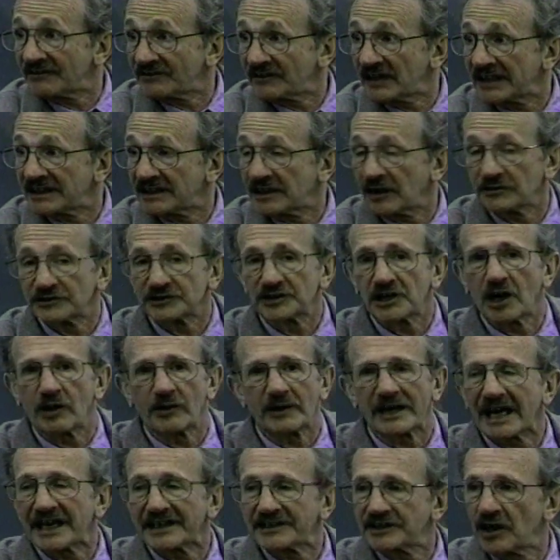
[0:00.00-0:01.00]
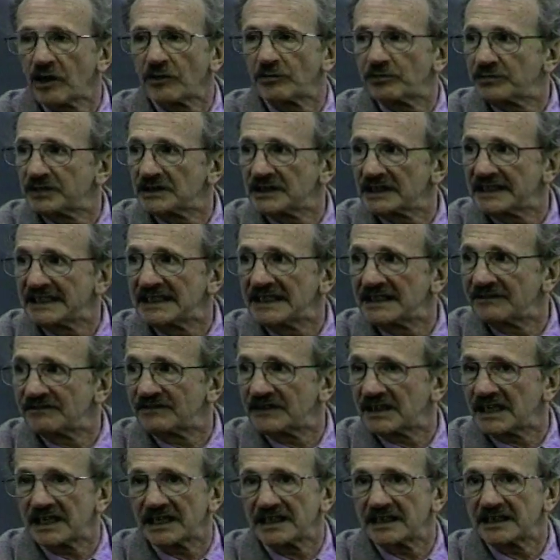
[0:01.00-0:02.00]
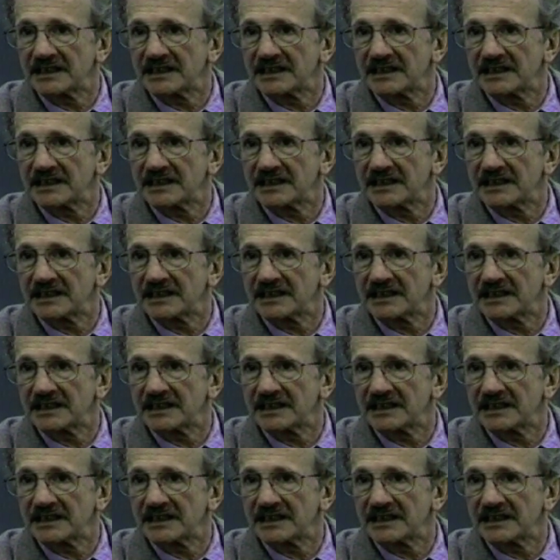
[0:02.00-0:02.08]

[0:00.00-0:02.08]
I don't know. And I don't believe in any